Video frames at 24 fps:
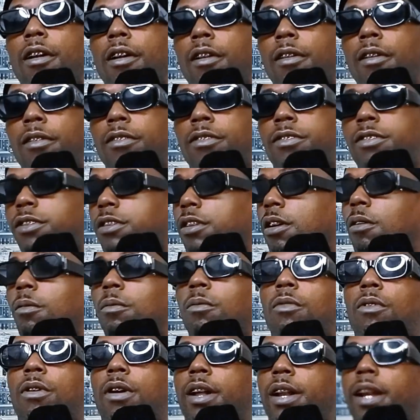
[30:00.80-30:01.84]

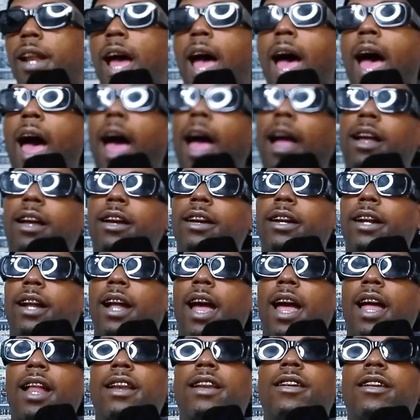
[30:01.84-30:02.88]
someone, I could
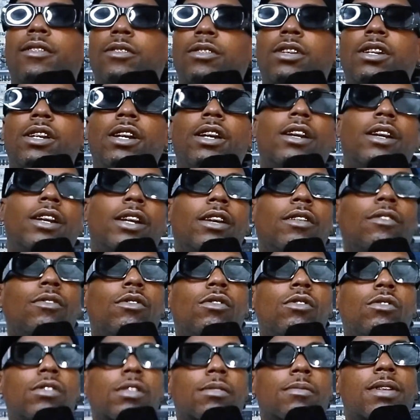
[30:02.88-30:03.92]
goddamn still give you
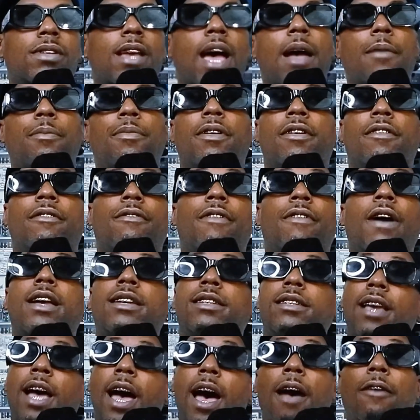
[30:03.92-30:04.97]
some type of advice.
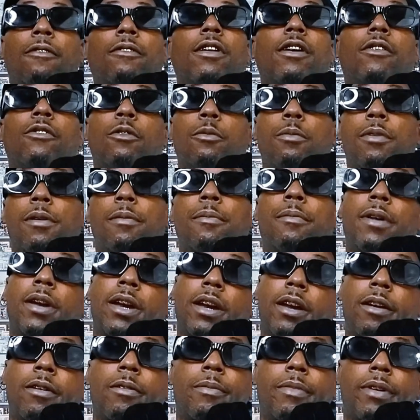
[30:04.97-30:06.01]
I've never been married,
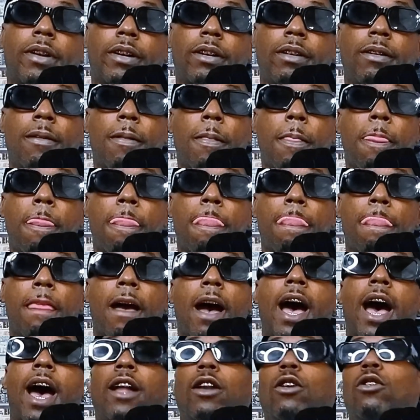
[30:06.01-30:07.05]
bro. I
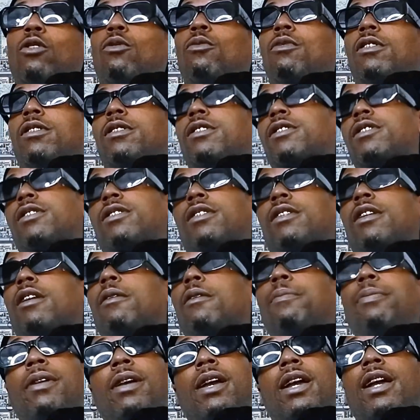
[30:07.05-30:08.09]
don't want to sit up
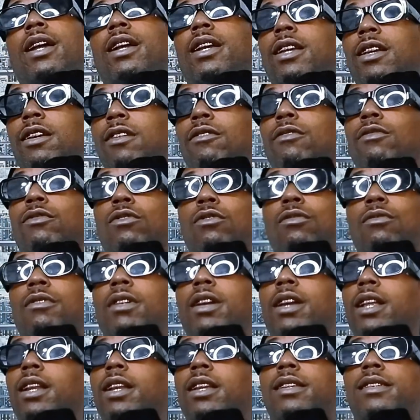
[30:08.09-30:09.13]
here and give you any
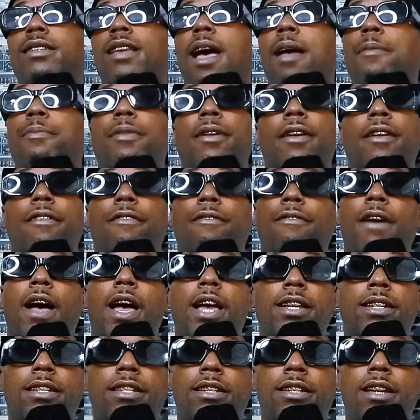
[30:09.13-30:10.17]
type of advice
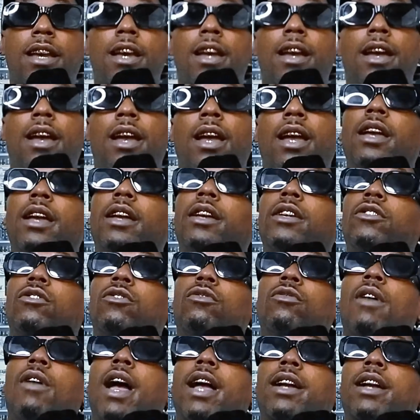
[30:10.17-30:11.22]
and you
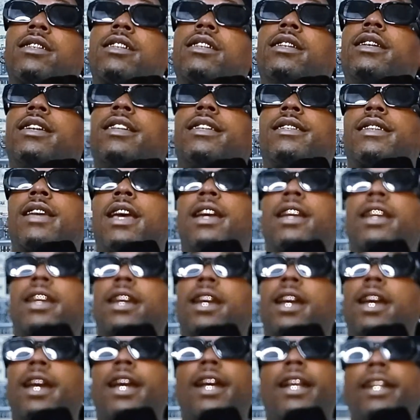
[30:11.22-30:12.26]
actually take it
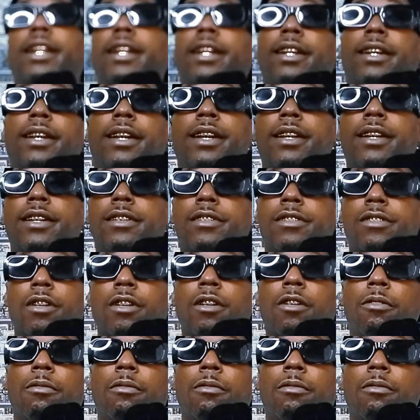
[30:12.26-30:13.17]
and it ends up